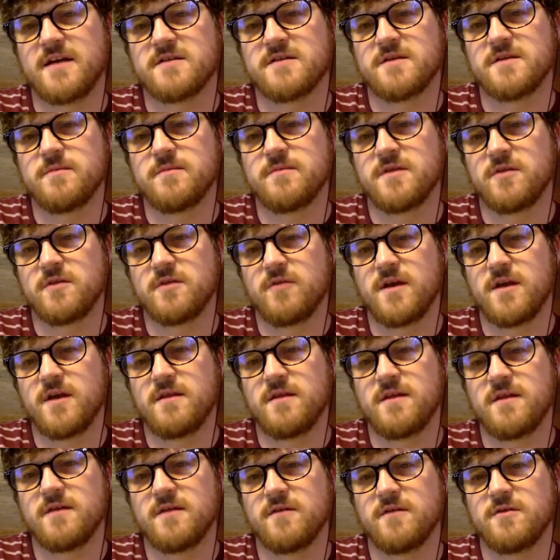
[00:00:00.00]
some of the great
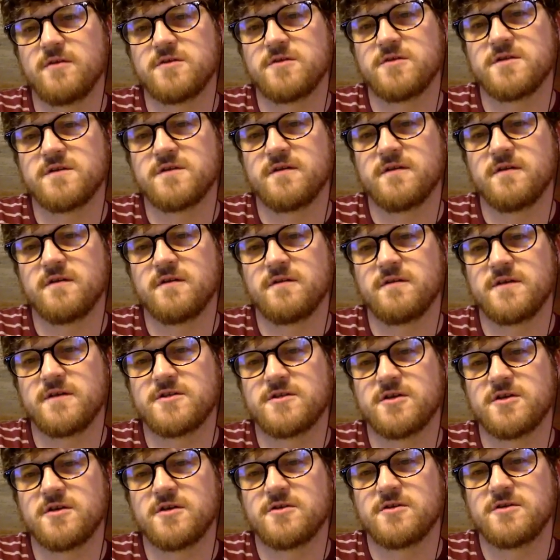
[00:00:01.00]
theologians of the early
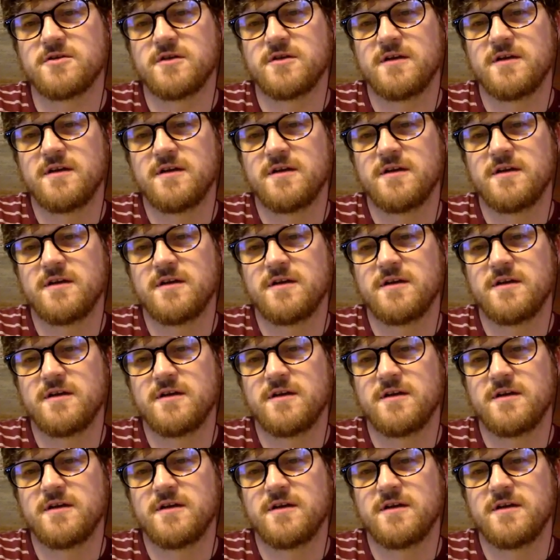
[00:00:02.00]
church?